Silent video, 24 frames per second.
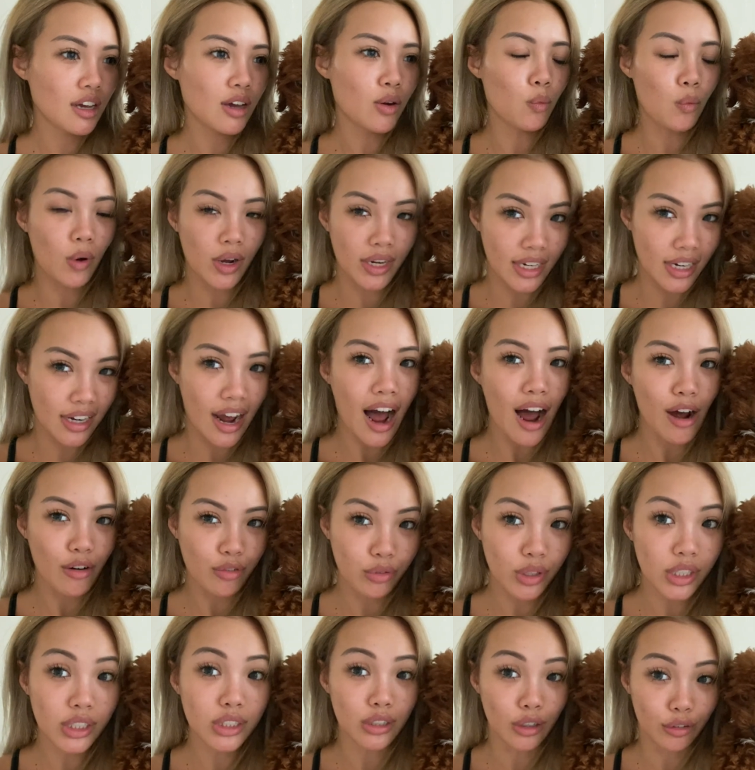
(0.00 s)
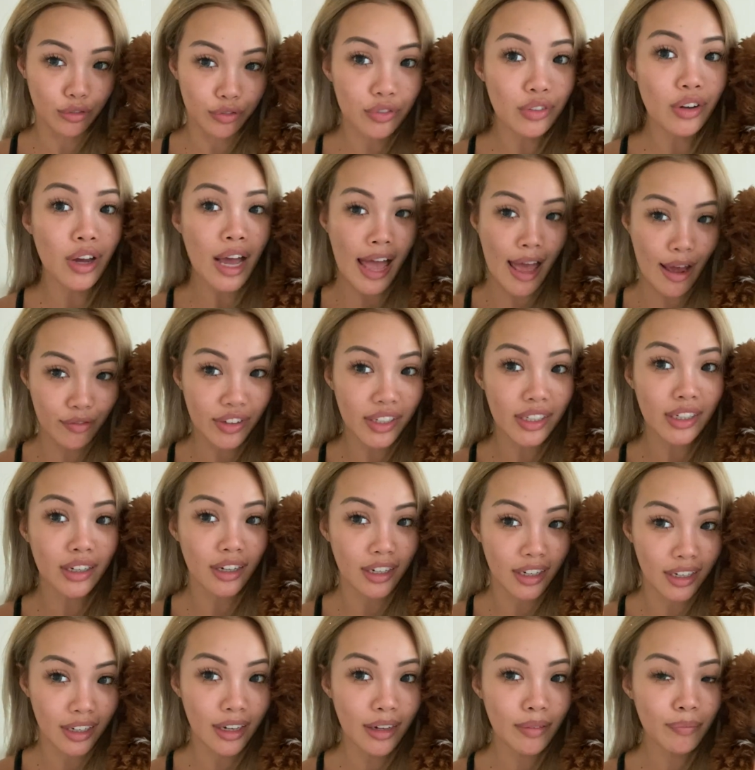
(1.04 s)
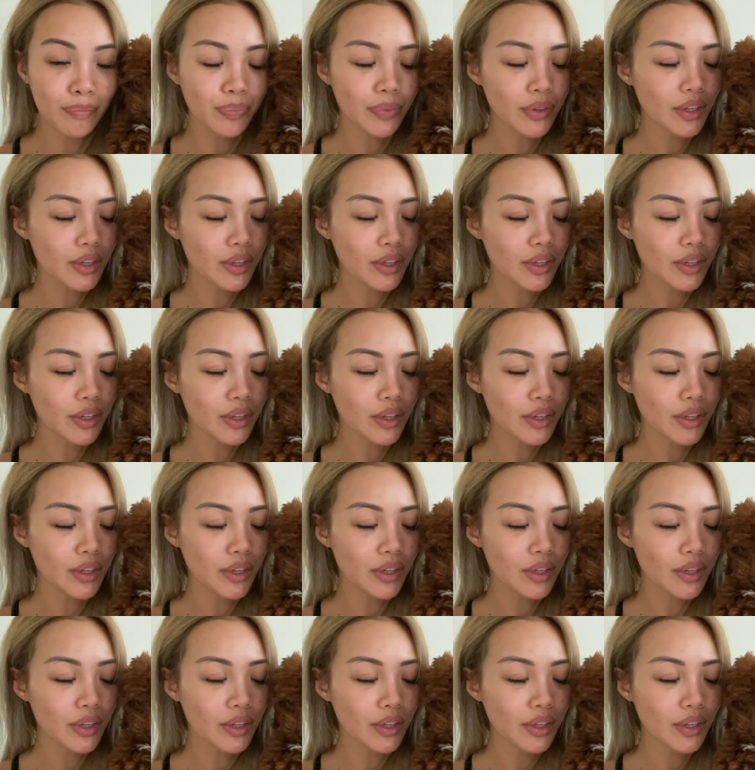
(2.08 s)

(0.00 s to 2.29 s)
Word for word: one and a half weeks of having her